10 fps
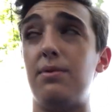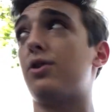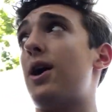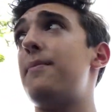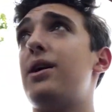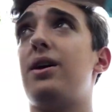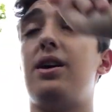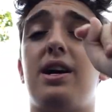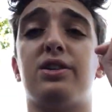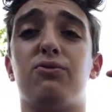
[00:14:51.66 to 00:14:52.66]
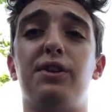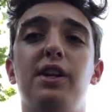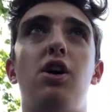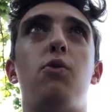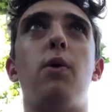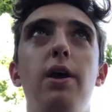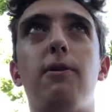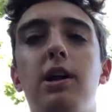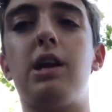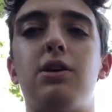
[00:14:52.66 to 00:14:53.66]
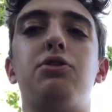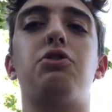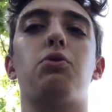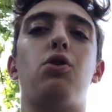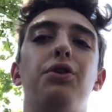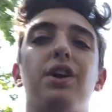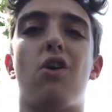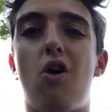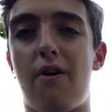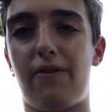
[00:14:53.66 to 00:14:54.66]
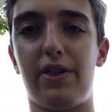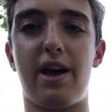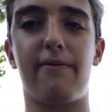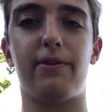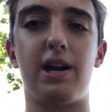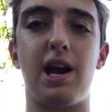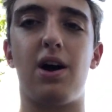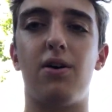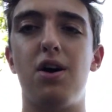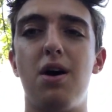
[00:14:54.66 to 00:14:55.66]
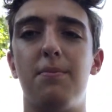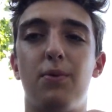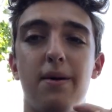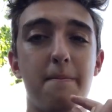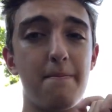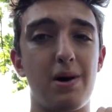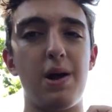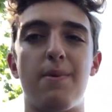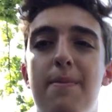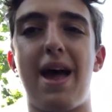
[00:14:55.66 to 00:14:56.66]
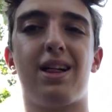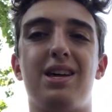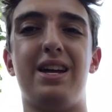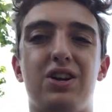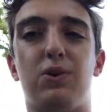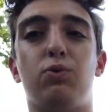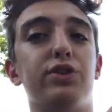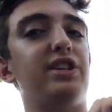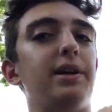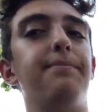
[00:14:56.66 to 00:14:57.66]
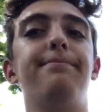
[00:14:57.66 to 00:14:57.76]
The Great Bear has a really long wait right now, so we're holding off on that for now. But we might be back later. We'll see.